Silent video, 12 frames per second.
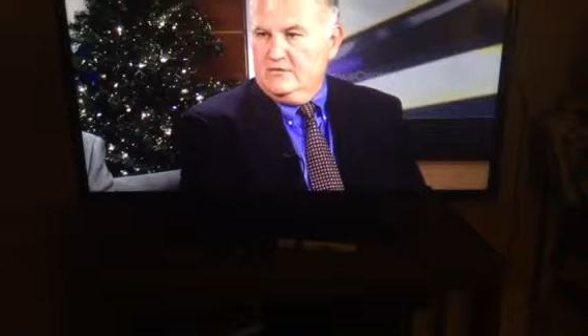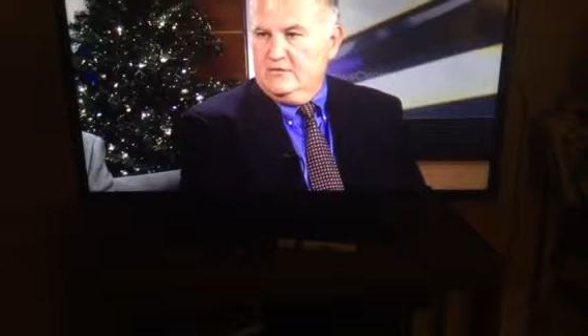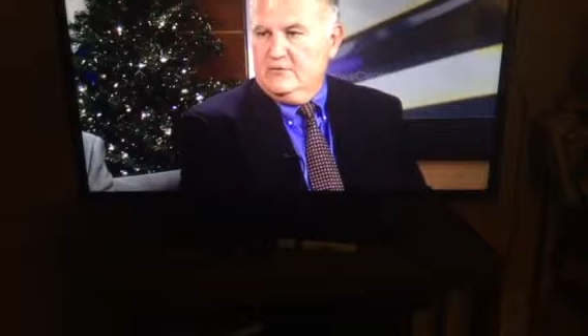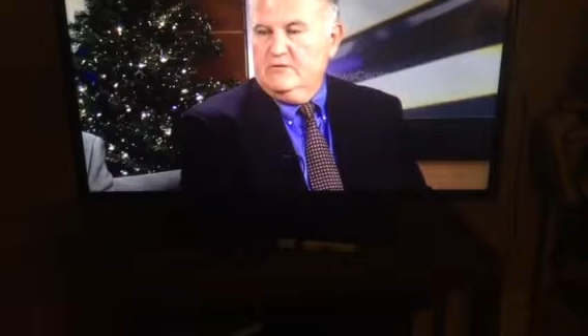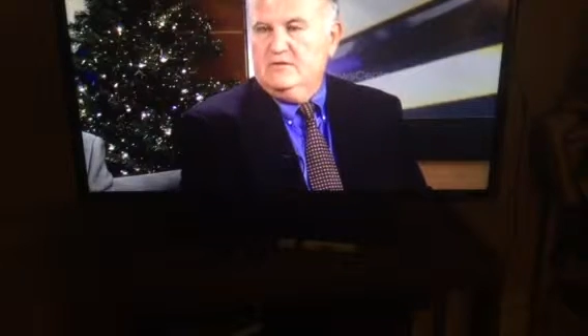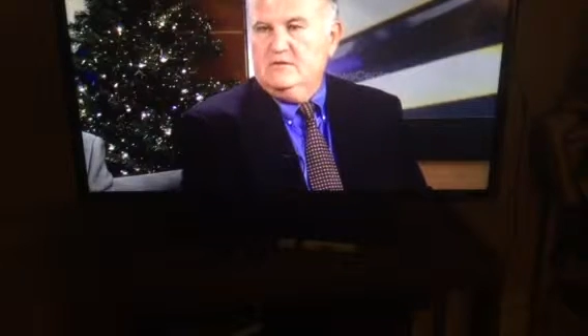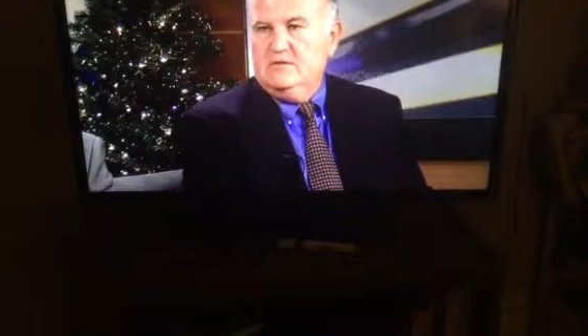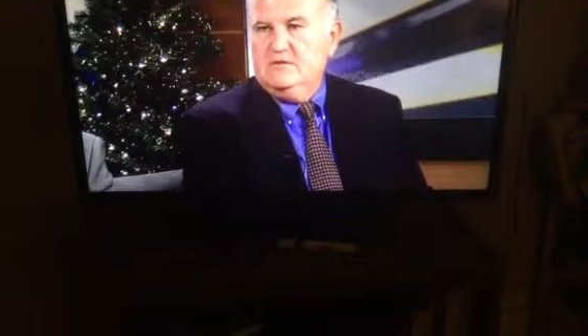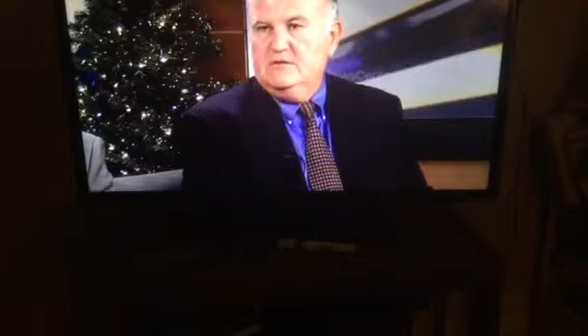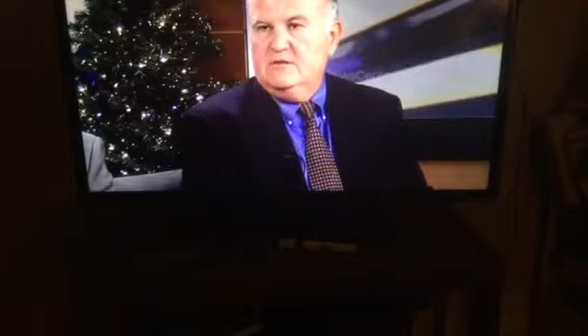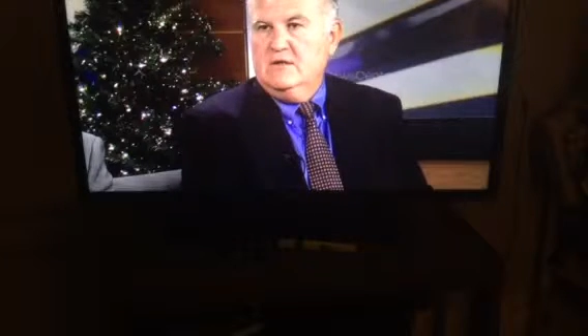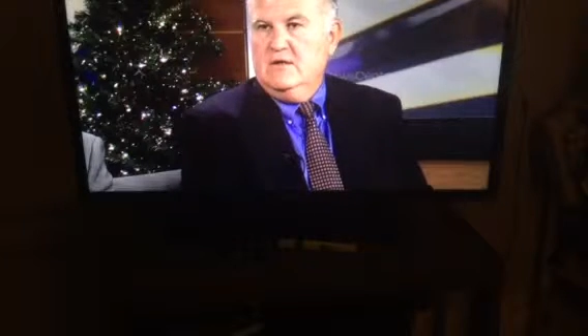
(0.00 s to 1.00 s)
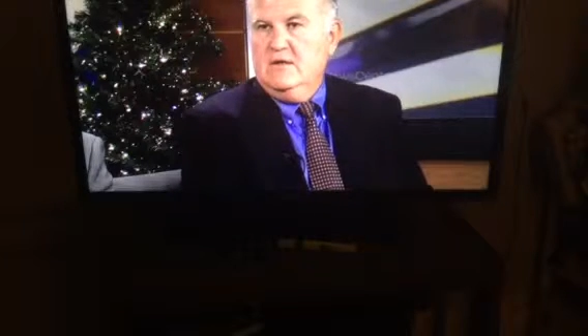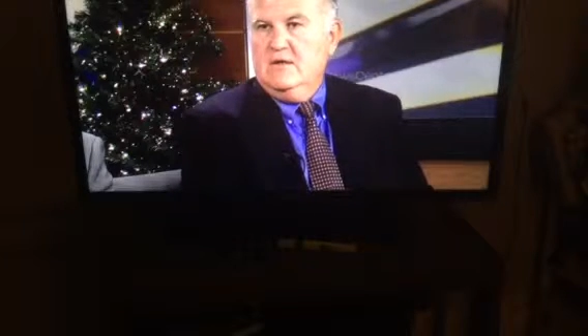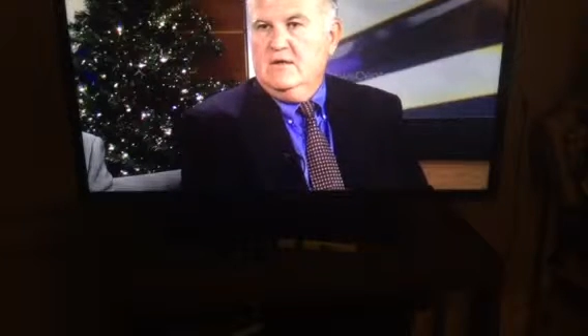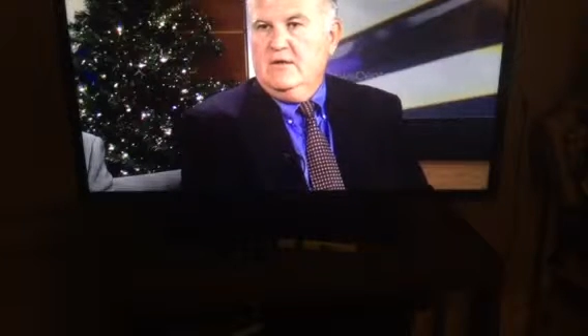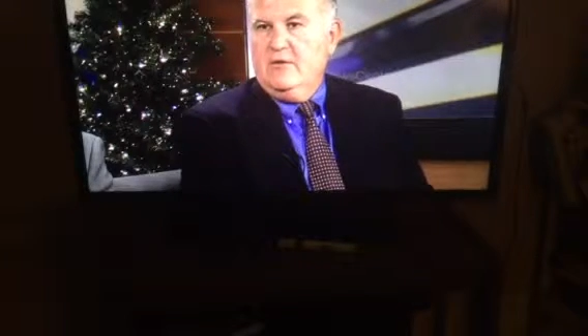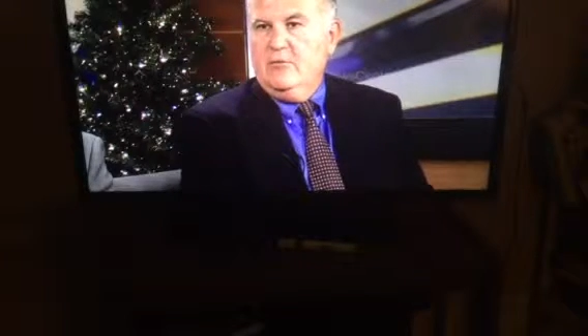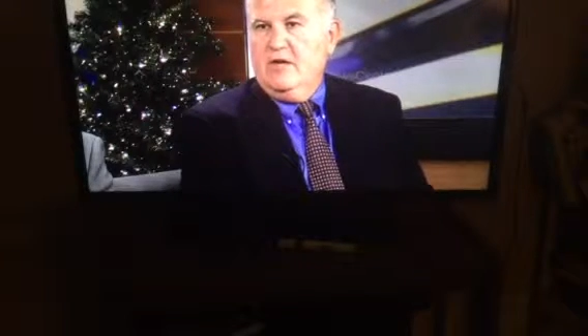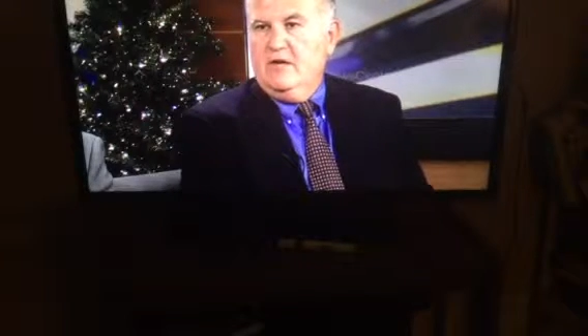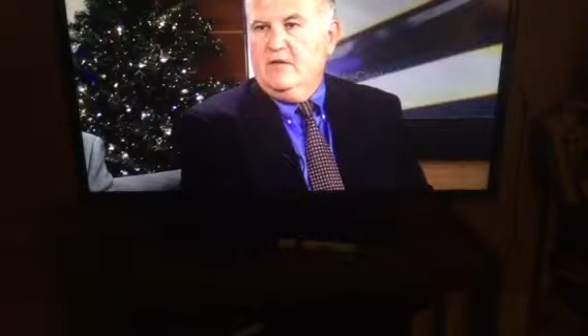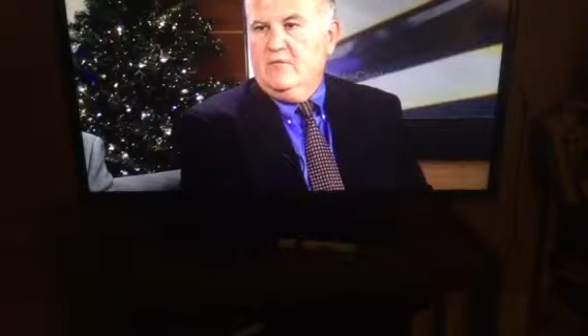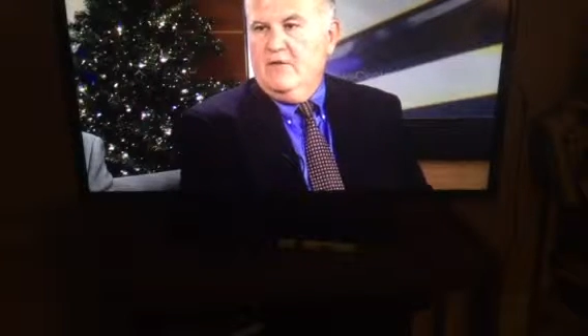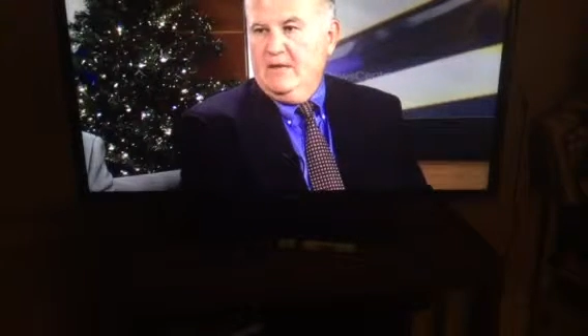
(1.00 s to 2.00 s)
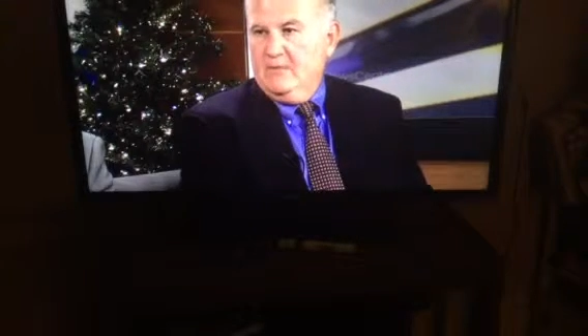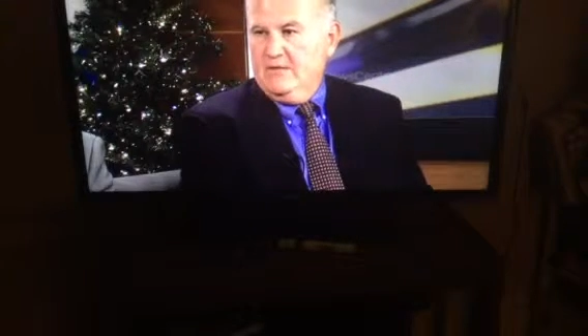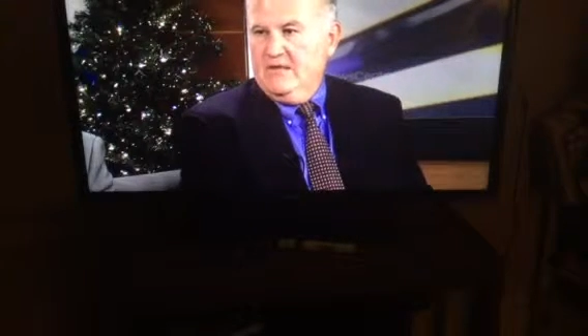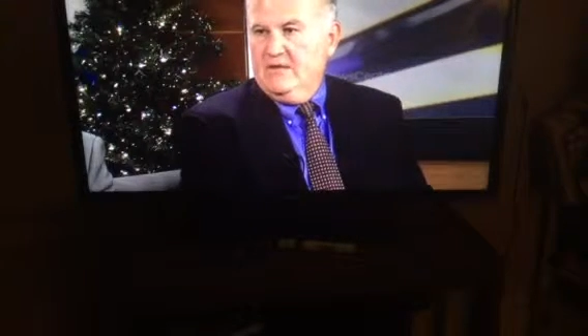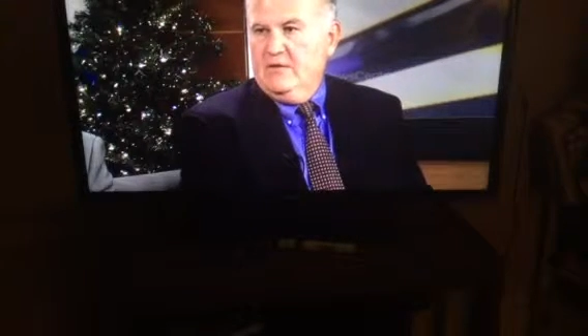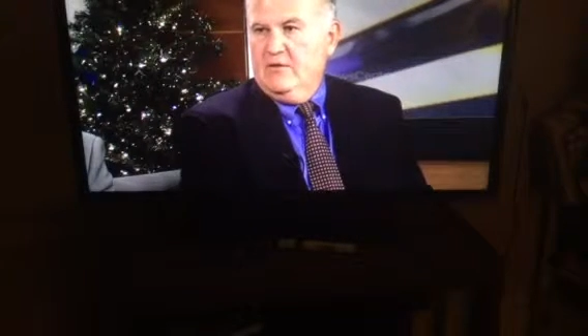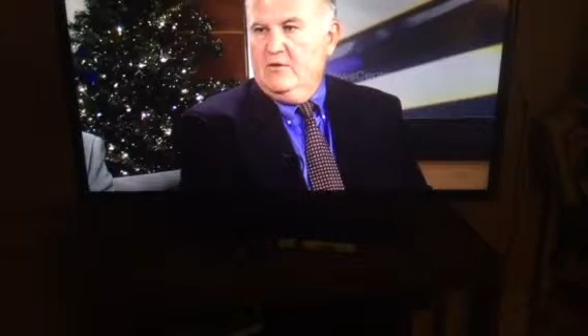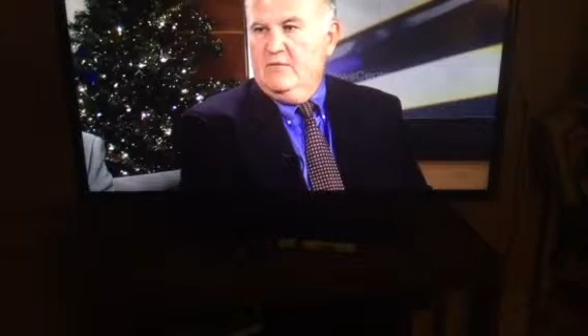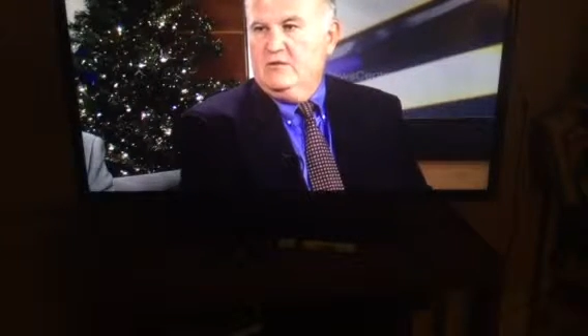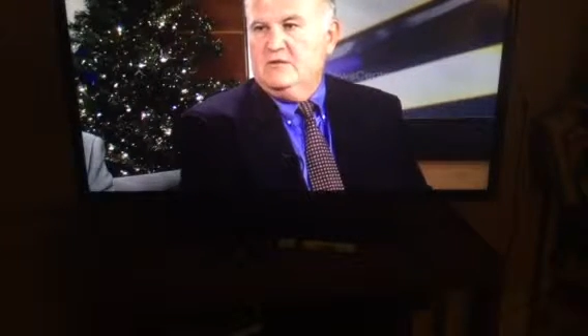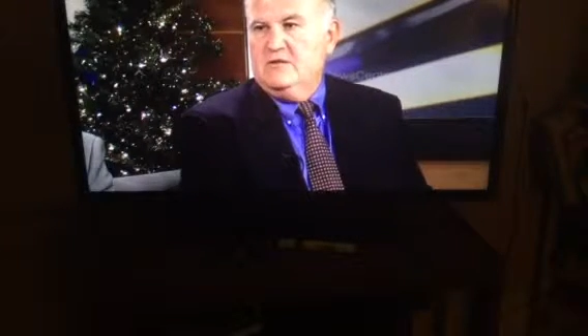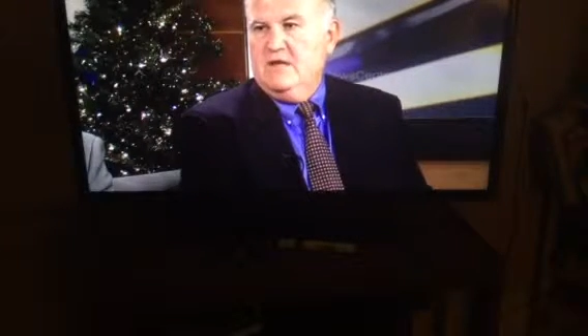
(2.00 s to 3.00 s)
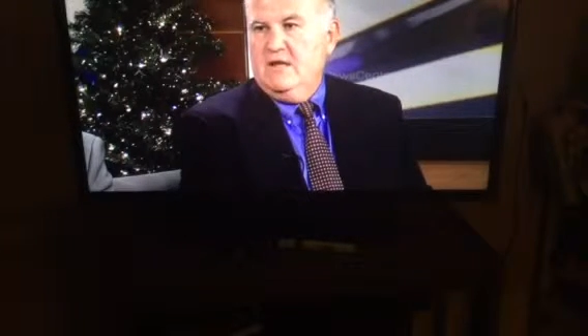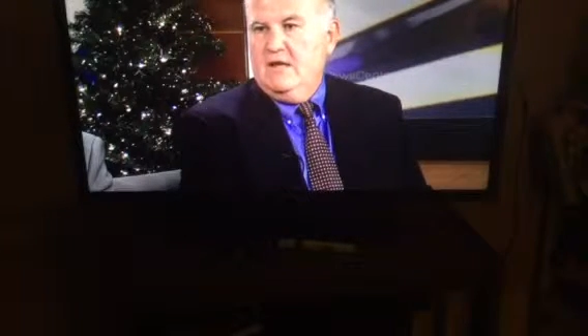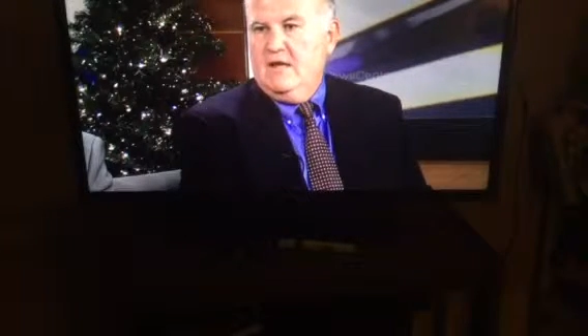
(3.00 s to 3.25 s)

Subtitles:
services that are being developed at the university